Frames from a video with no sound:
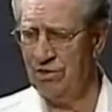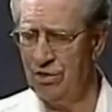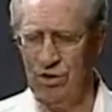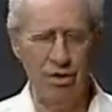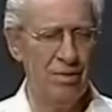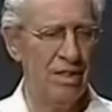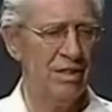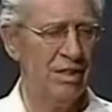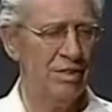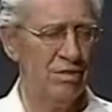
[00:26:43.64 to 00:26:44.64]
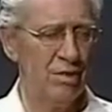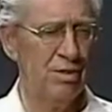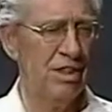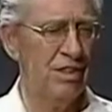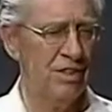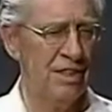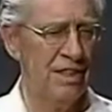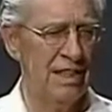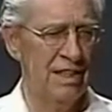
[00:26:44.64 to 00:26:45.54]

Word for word: torment and tribulation.